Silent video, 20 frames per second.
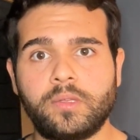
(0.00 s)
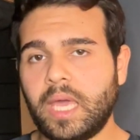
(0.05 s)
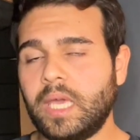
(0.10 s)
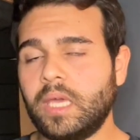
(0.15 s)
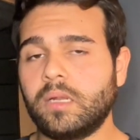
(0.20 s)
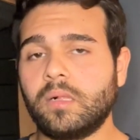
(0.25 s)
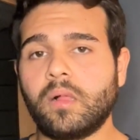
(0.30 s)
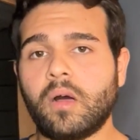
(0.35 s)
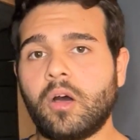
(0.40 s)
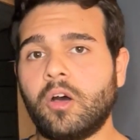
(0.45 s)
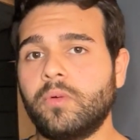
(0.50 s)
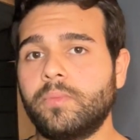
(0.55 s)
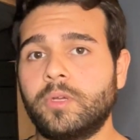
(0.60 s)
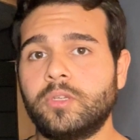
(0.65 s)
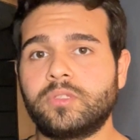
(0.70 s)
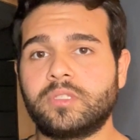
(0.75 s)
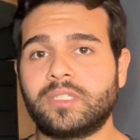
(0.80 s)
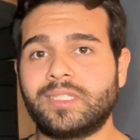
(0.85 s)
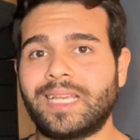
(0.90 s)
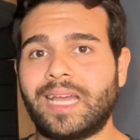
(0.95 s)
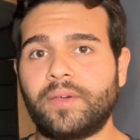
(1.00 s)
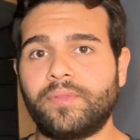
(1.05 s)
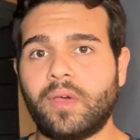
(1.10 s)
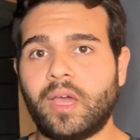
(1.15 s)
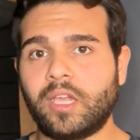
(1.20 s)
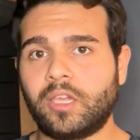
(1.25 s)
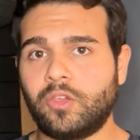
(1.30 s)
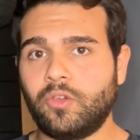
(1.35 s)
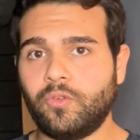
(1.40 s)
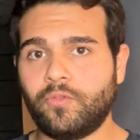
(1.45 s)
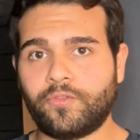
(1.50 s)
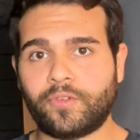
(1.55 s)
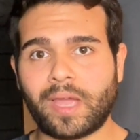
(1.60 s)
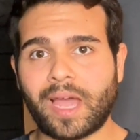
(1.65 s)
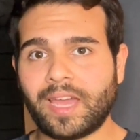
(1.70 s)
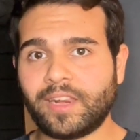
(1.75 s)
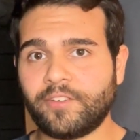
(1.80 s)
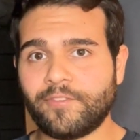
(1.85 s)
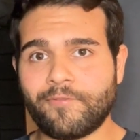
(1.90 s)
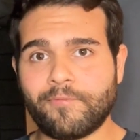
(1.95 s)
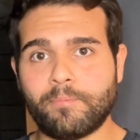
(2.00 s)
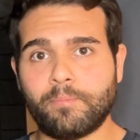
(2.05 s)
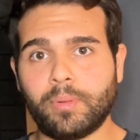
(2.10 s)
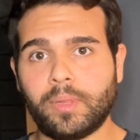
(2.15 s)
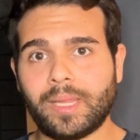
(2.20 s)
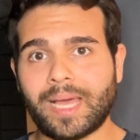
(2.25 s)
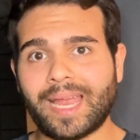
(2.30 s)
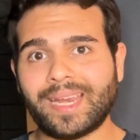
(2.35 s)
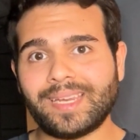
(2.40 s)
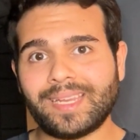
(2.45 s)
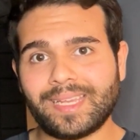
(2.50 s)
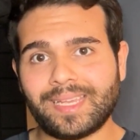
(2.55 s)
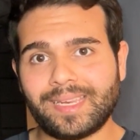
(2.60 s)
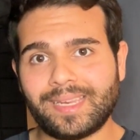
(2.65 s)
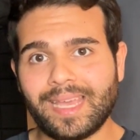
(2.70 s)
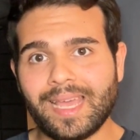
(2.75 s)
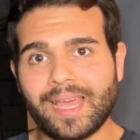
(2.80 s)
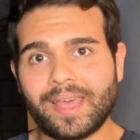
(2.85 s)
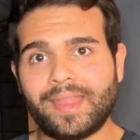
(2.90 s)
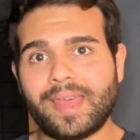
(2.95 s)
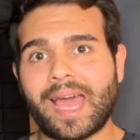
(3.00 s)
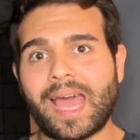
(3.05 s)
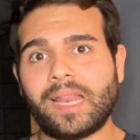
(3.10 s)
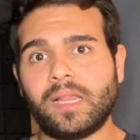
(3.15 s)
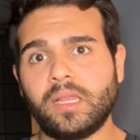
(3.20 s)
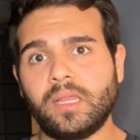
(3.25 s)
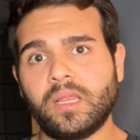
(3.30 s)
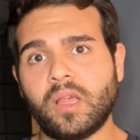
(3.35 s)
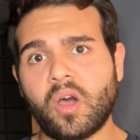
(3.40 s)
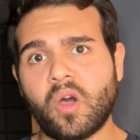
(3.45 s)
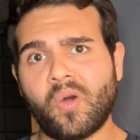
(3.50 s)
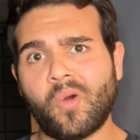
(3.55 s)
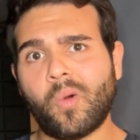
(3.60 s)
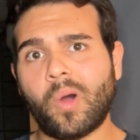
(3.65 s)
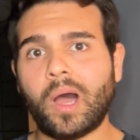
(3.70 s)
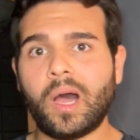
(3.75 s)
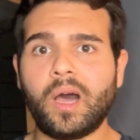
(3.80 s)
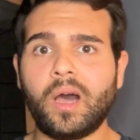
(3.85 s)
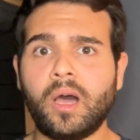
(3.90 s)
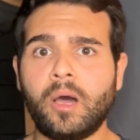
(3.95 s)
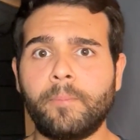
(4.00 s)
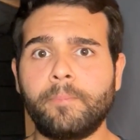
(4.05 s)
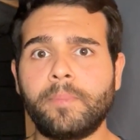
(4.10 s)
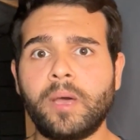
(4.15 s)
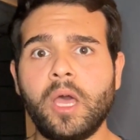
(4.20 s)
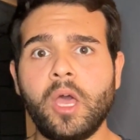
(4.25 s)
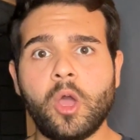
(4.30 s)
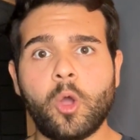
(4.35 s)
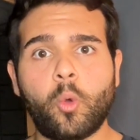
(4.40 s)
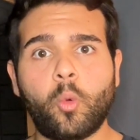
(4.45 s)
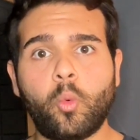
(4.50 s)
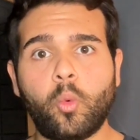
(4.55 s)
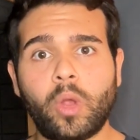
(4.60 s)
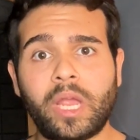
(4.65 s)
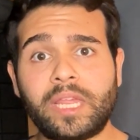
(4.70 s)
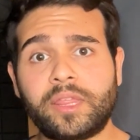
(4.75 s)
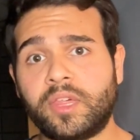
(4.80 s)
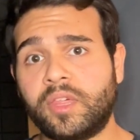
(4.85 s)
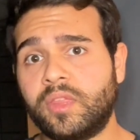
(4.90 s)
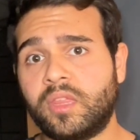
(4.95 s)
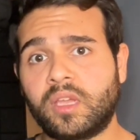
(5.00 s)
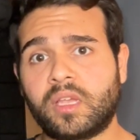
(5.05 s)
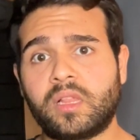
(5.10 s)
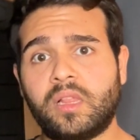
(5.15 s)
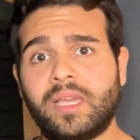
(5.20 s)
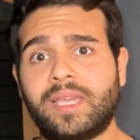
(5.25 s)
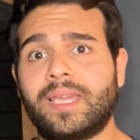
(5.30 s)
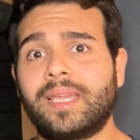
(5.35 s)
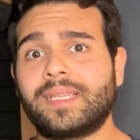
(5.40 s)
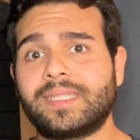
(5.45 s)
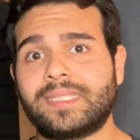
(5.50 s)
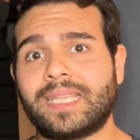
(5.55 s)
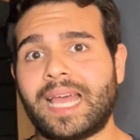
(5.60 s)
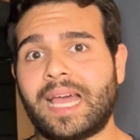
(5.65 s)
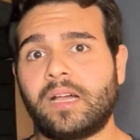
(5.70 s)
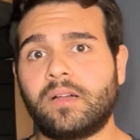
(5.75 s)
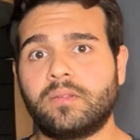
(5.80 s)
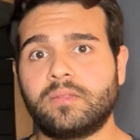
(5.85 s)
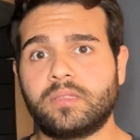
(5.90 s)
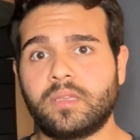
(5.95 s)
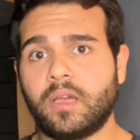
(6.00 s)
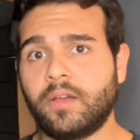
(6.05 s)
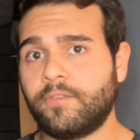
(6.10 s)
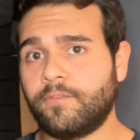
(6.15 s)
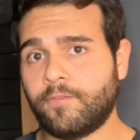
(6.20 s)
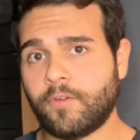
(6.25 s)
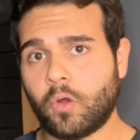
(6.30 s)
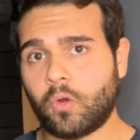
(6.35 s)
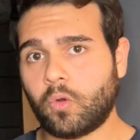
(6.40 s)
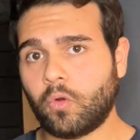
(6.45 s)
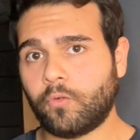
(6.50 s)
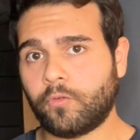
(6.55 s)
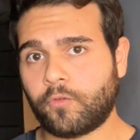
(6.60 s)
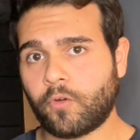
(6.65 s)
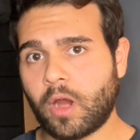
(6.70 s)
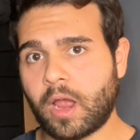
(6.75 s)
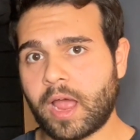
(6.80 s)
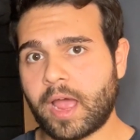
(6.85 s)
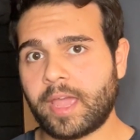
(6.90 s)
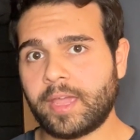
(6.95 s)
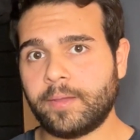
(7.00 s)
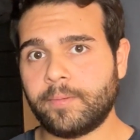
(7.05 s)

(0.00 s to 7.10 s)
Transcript: It'll almost sound like you've kind of blended that low hum with the clicking sounds of vocal fry.